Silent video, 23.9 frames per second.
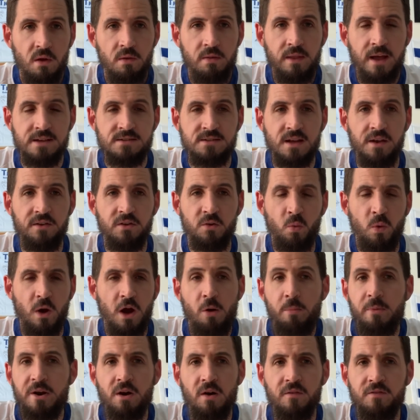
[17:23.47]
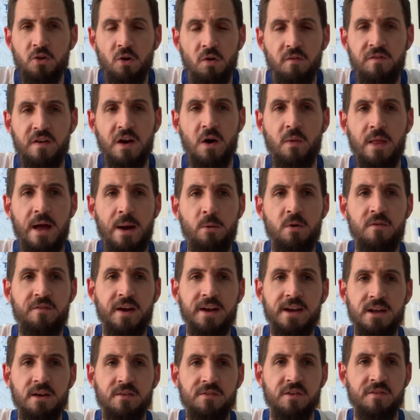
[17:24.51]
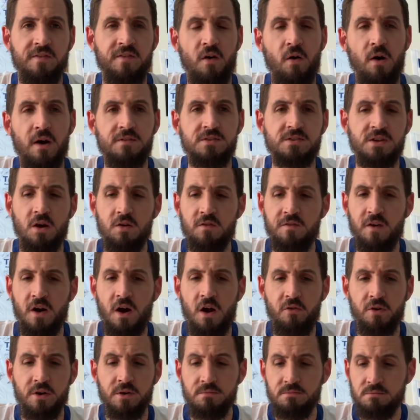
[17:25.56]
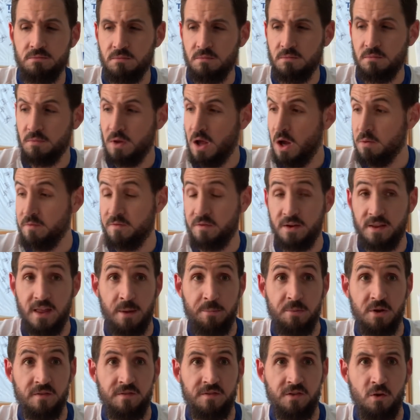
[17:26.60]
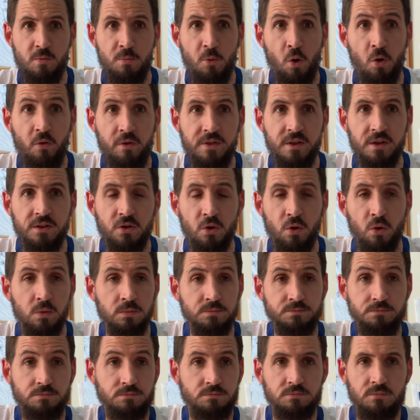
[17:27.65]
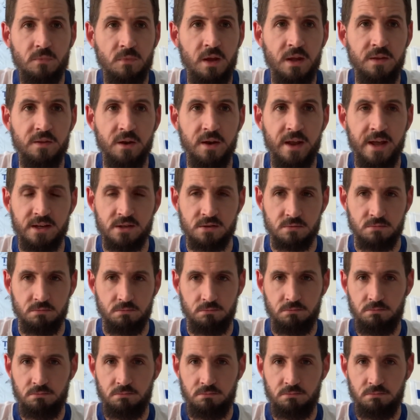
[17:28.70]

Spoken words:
that's underwhelming. I've not felt that with any of the 5 so far, and hopefully there'll be a few more in the door in the next